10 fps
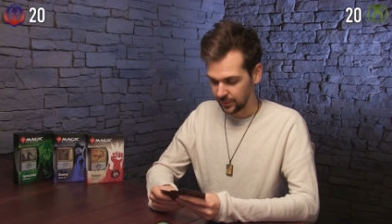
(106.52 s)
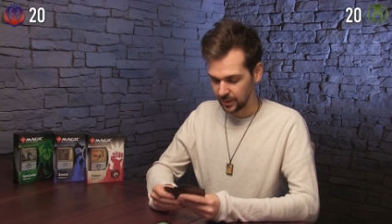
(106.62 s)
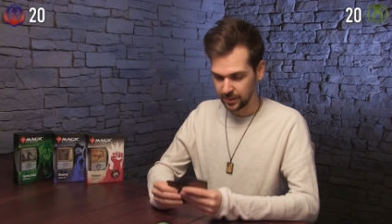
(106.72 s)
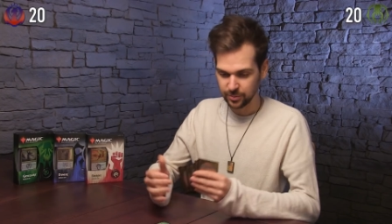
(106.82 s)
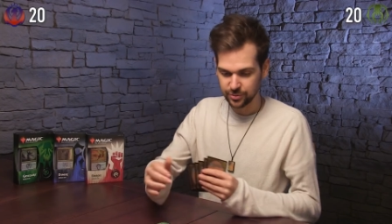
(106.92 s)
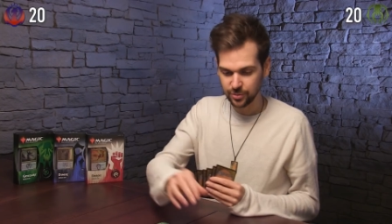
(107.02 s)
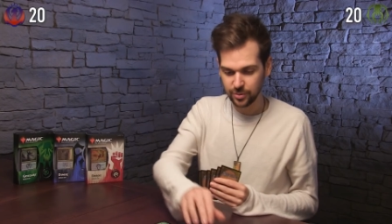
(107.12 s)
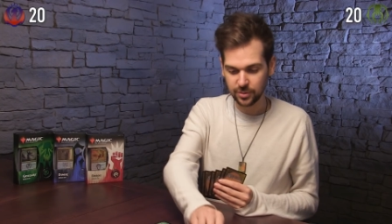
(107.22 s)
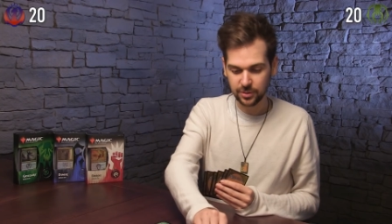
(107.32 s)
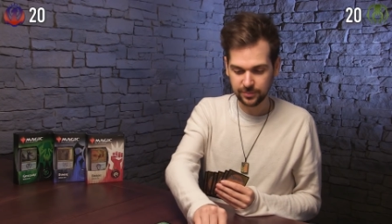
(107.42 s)
I will
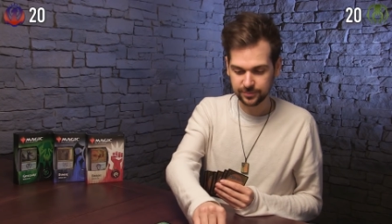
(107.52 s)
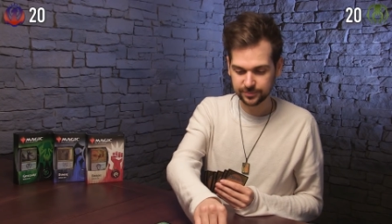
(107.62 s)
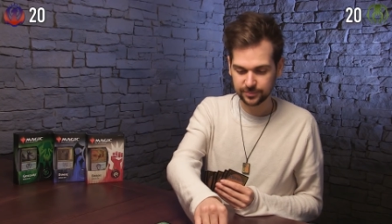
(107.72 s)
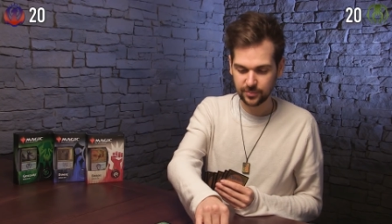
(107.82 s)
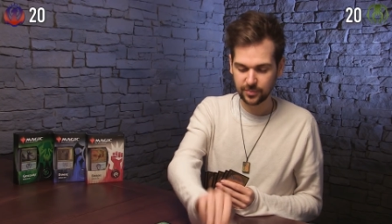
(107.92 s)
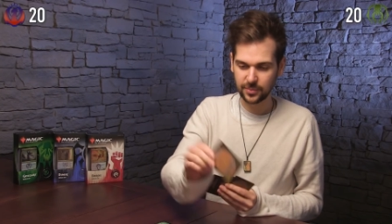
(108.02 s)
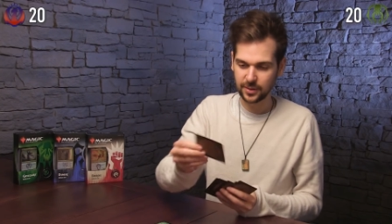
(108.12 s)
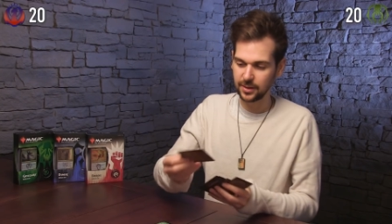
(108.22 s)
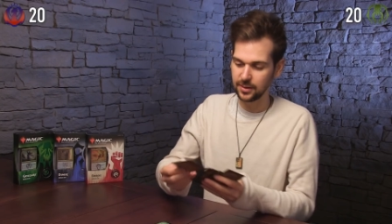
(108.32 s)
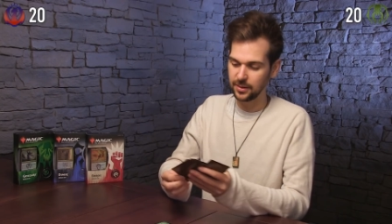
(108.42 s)
draw
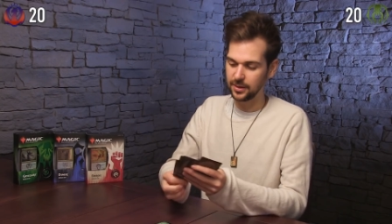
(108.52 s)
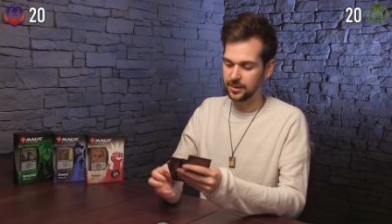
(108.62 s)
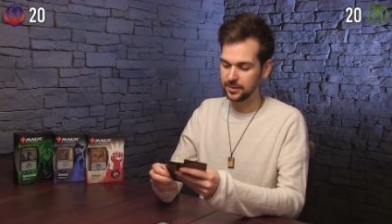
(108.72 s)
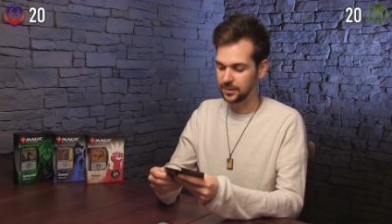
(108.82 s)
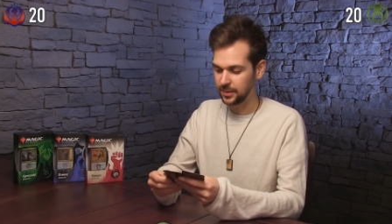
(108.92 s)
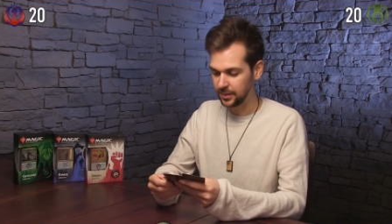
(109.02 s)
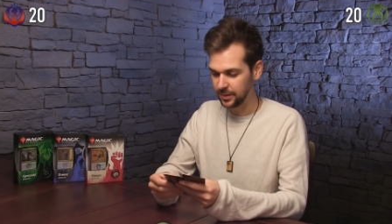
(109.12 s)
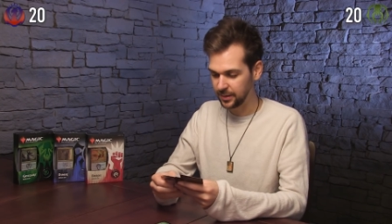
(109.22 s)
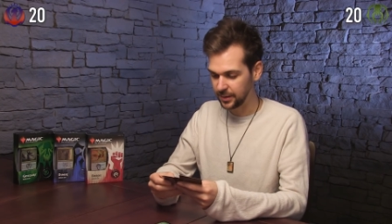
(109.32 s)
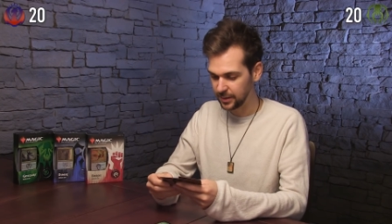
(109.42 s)
and
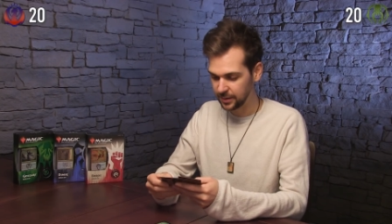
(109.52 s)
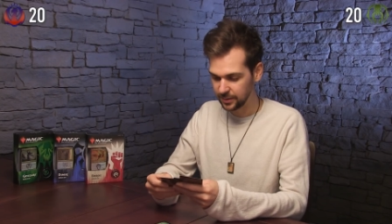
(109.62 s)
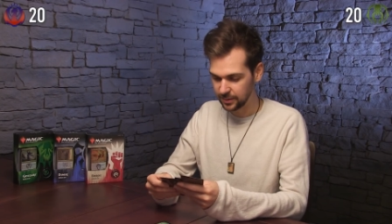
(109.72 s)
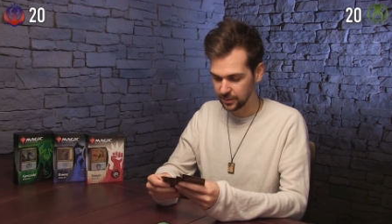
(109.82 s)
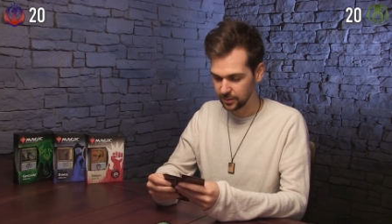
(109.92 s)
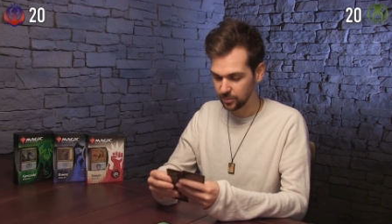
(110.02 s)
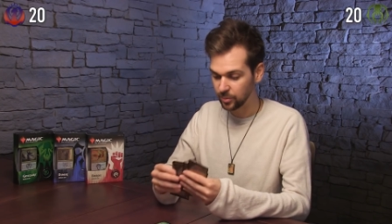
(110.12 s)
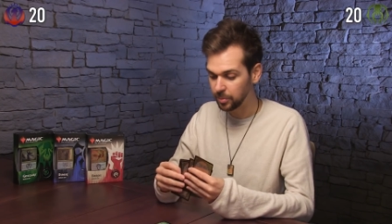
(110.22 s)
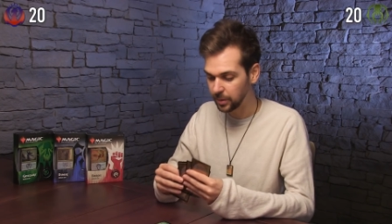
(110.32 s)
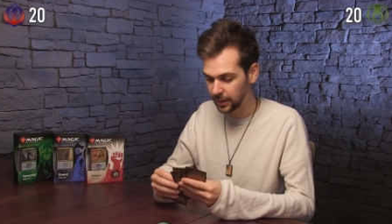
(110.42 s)
I
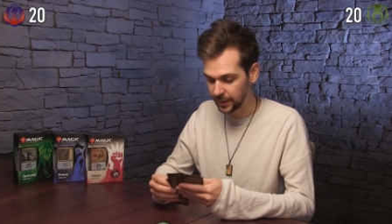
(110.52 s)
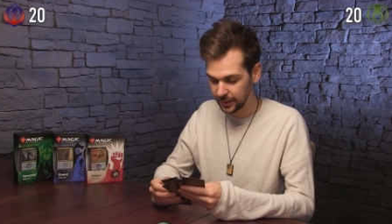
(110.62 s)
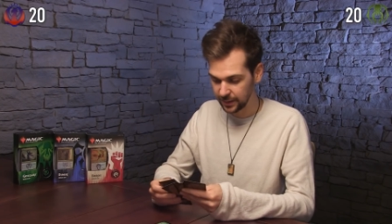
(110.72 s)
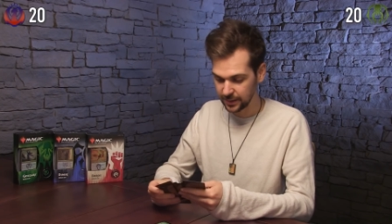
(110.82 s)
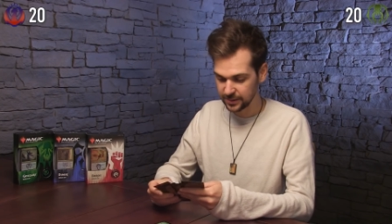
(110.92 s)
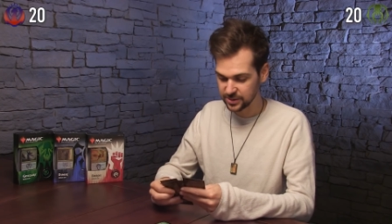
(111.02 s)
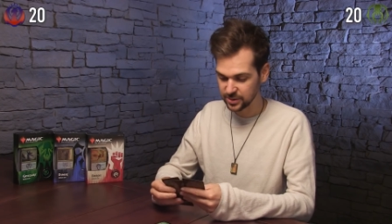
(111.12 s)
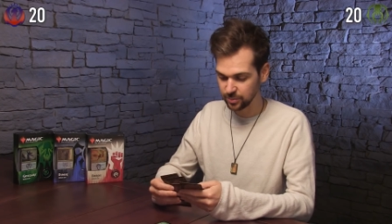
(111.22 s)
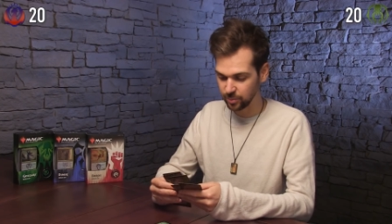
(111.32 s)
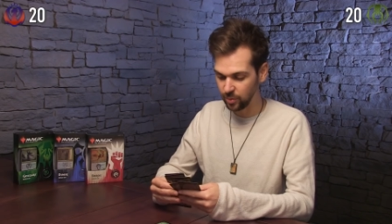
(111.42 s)
We'll play a
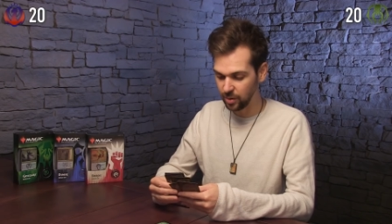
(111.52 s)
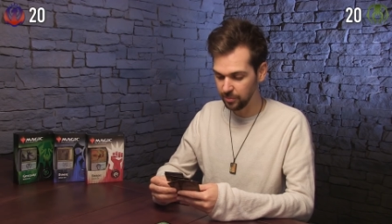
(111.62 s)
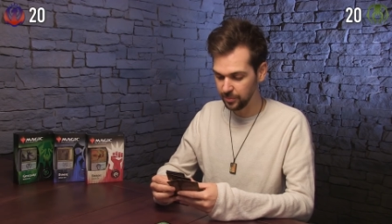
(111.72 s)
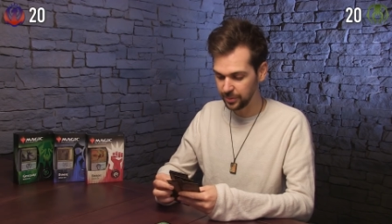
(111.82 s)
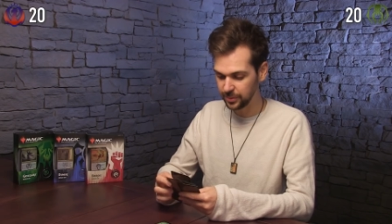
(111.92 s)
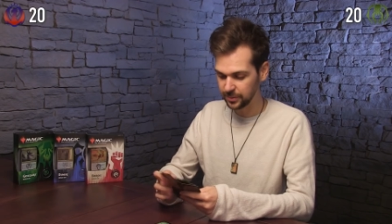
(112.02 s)
Swamp